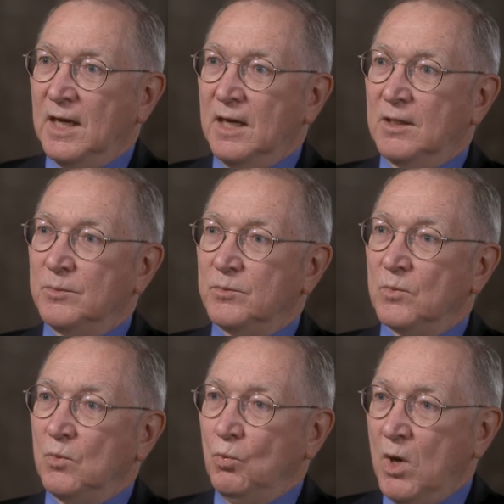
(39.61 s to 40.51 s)
Um,
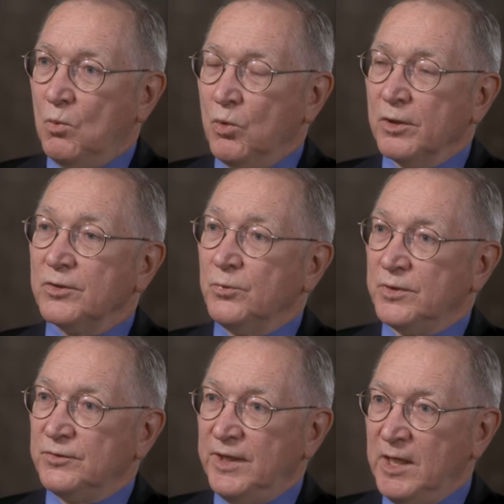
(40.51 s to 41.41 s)
what worked
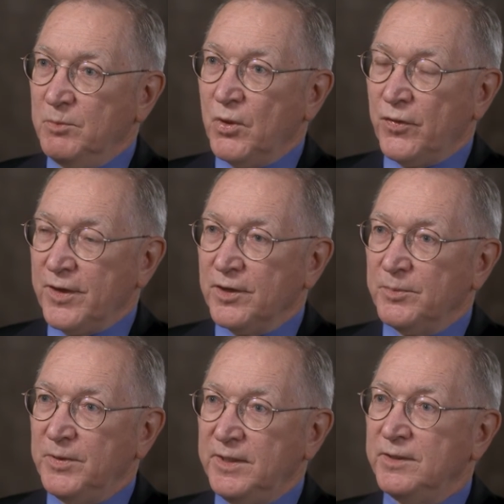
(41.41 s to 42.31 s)
was
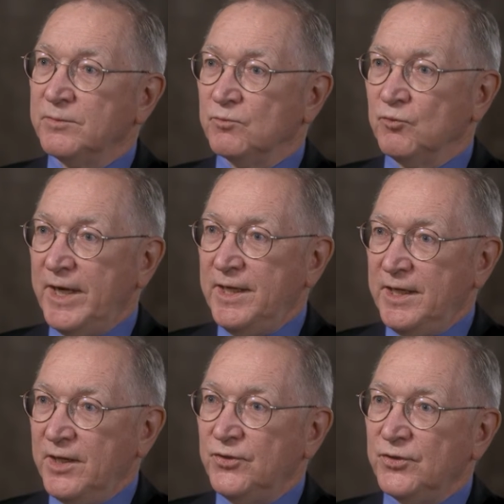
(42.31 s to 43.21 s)
chemotherapy,
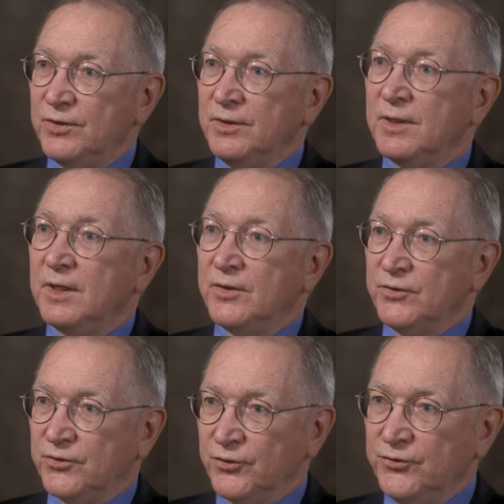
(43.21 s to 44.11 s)
radiation,
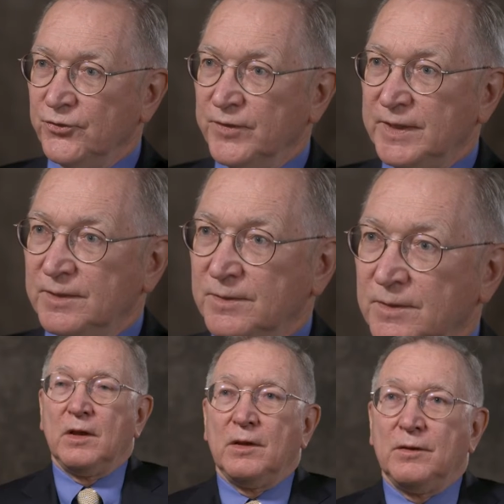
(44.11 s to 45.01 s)
surgery.
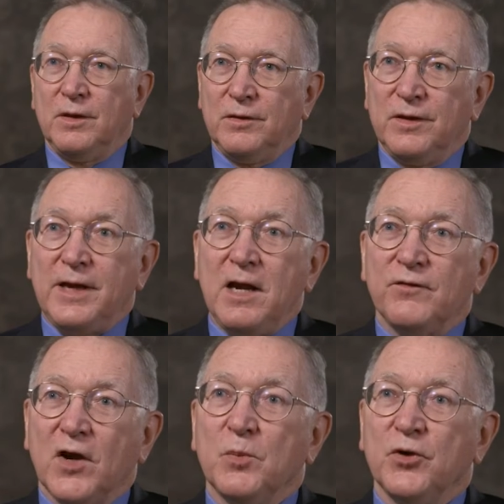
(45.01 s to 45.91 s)
The, the
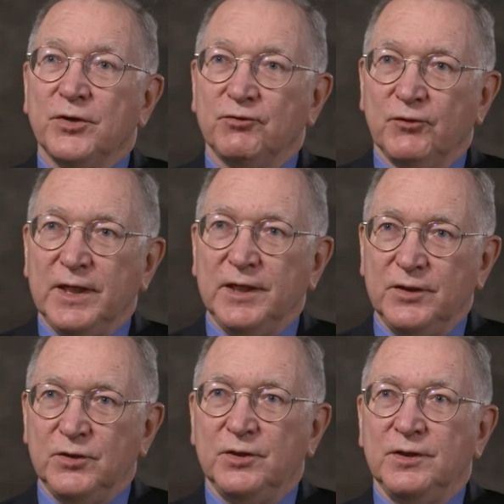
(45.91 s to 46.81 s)
Dana-Farber is really
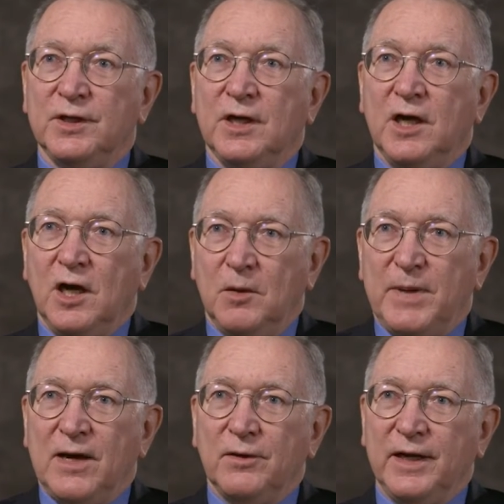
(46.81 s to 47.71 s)
good
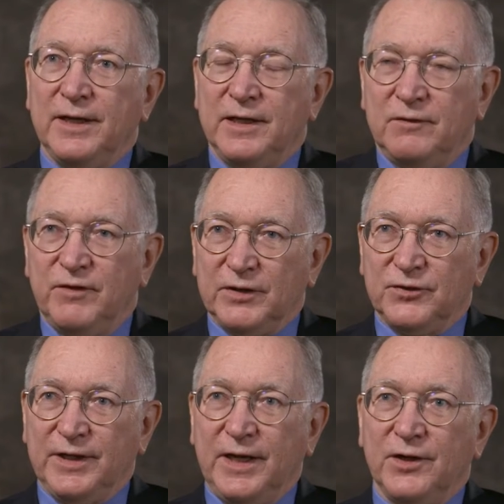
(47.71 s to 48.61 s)
about letting
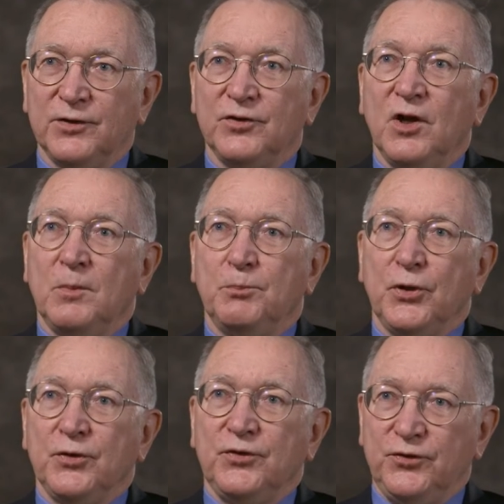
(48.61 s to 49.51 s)
investigators
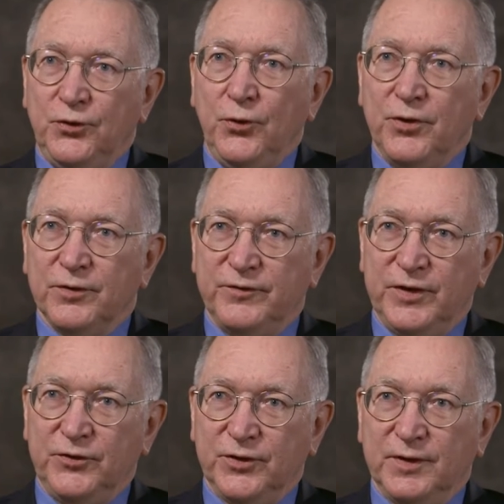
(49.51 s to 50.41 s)
pursue their
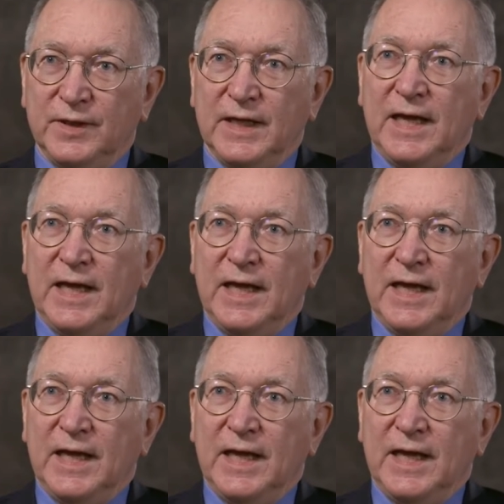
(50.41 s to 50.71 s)
vision